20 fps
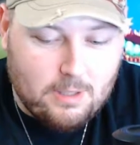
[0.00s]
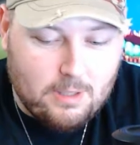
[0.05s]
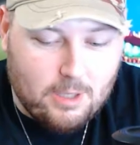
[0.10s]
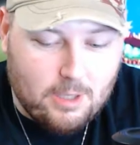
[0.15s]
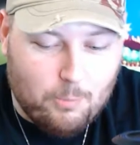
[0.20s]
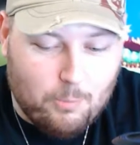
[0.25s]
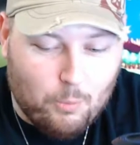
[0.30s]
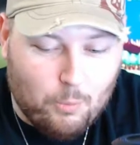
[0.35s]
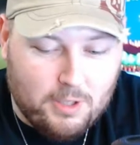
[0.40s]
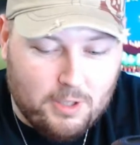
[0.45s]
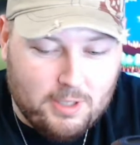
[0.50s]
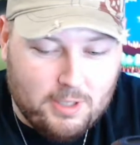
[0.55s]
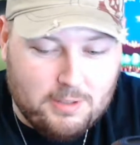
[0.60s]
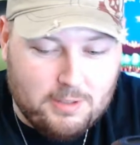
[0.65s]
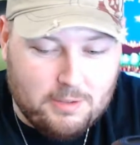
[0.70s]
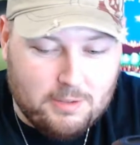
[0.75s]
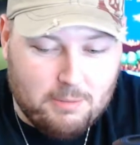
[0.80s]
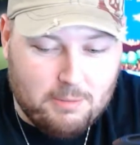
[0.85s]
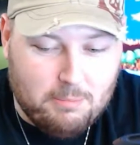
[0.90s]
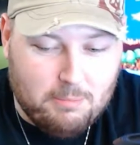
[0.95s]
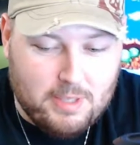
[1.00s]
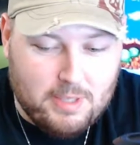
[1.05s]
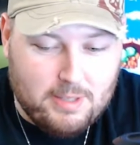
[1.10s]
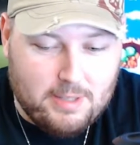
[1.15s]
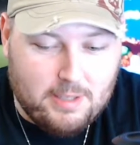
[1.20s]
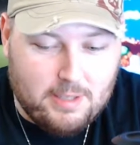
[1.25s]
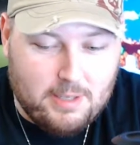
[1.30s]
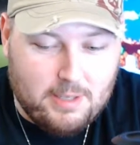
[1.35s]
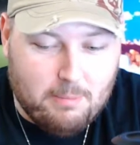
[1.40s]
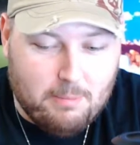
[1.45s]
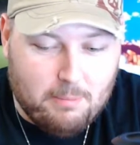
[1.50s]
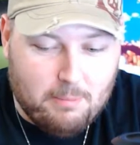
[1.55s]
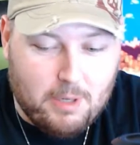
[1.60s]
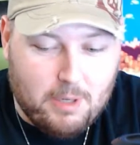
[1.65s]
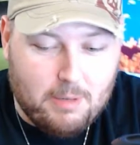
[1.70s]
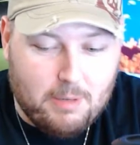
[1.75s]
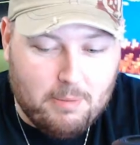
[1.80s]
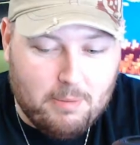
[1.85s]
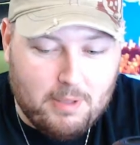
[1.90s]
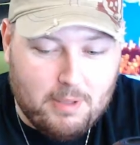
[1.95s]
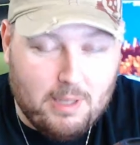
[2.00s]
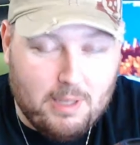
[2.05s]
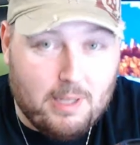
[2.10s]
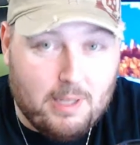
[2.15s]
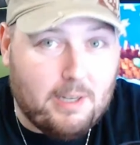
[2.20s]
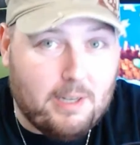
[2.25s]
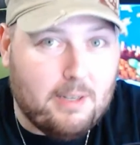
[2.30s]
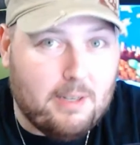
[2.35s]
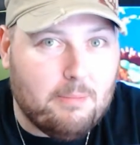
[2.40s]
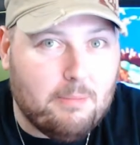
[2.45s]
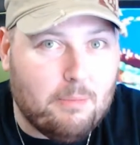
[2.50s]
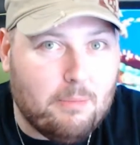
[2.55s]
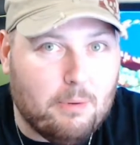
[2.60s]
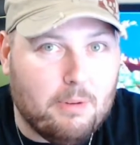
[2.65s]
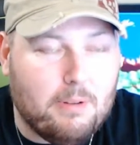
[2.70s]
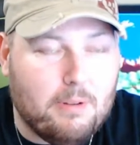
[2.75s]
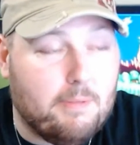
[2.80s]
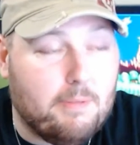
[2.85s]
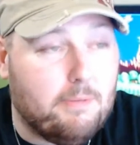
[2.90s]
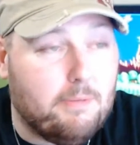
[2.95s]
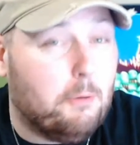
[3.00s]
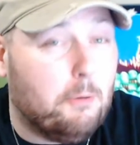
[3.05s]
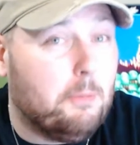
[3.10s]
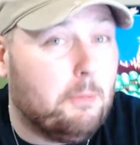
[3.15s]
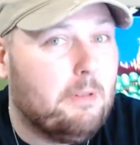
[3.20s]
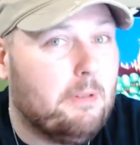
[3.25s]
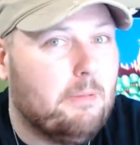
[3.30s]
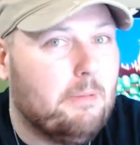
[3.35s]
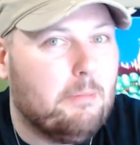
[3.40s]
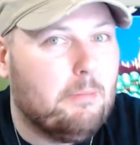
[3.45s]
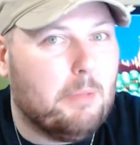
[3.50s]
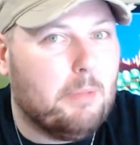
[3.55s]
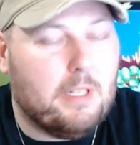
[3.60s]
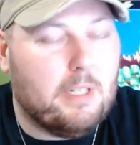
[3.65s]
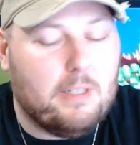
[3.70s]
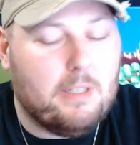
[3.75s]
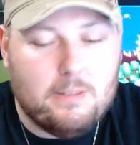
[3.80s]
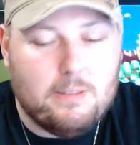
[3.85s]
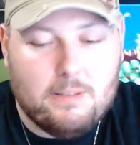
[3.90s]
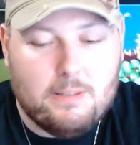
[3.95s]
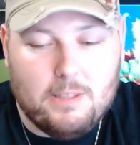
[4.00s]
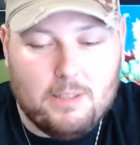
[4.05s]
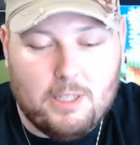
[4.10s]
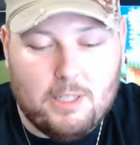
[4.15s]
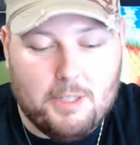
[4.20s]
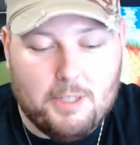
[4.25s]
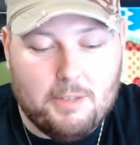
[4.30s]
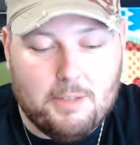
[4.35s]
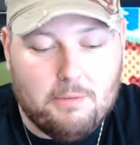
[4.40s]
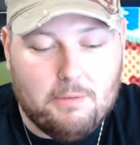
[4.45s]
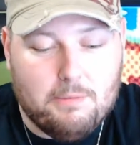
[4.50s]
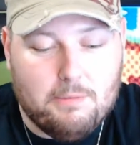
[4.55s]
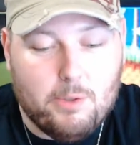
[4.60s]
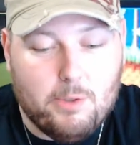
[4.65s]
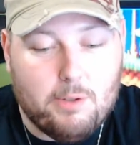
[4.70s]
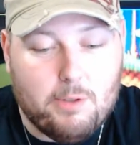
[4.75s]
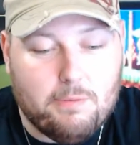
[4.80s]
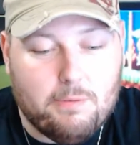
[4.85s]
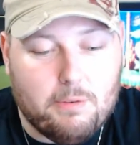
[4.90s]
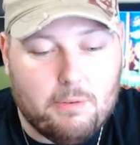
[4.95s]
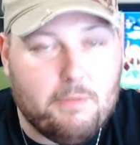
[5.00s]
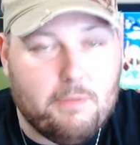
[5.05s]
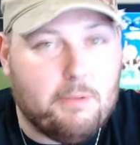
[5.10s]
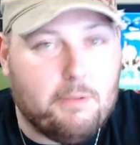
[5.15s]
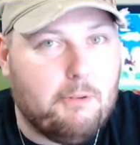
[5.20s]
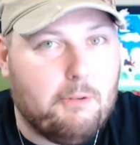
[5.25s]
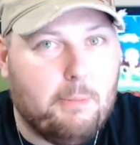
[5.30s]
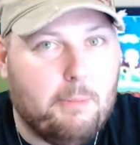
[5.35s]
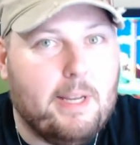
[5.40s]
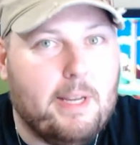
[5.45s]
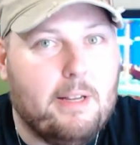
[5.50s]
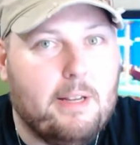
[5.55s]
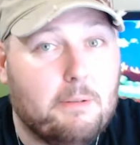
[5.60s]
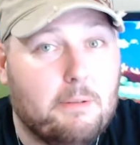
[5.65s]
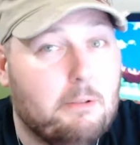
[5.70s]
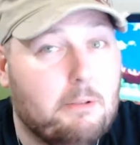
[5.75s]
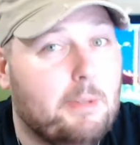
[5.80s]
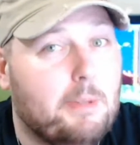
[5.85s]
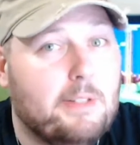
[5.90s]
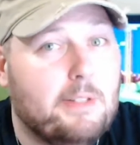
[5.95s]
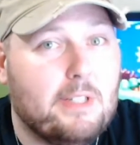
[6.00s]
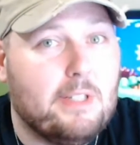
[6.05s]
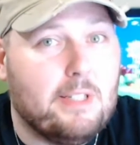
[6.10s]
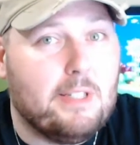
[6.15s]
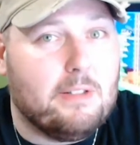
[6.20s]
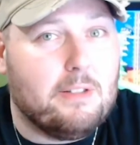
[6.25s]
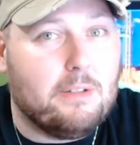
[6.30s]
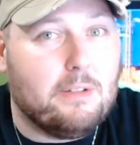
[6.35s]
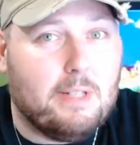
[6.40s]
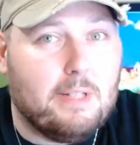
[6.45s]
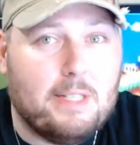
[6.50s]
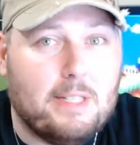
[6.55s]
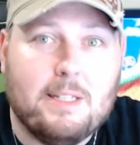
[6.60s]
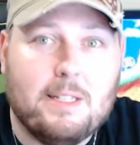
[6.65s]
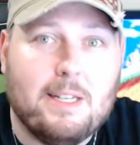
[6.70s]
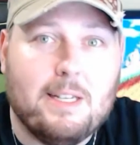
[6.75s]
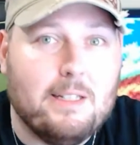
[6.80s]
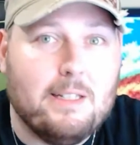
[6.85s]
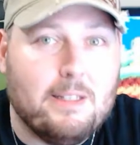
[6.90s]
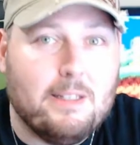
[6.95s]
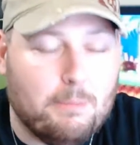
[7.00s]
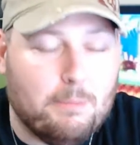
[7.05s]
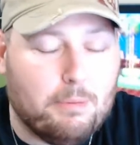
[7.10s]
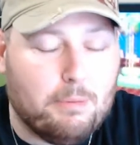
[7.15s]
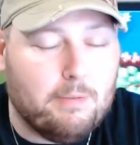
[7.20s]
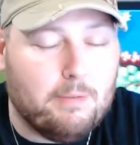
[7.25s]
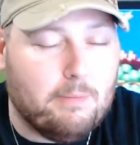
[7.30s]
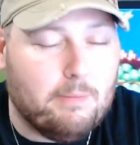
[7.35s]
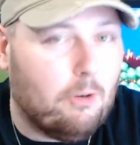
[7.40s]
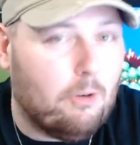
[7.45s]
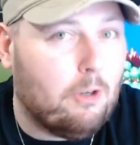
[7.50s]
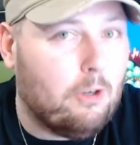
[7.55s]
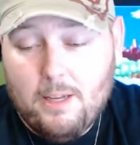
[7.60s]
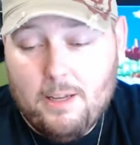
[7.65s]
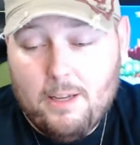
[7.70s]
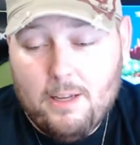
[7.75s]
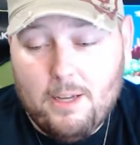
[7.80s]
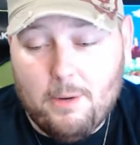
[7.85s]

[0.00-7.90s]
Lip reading: I'm willing to admit that he might be the latter more than the former, but I will forever remain optimistic until that day I'm proven wrong.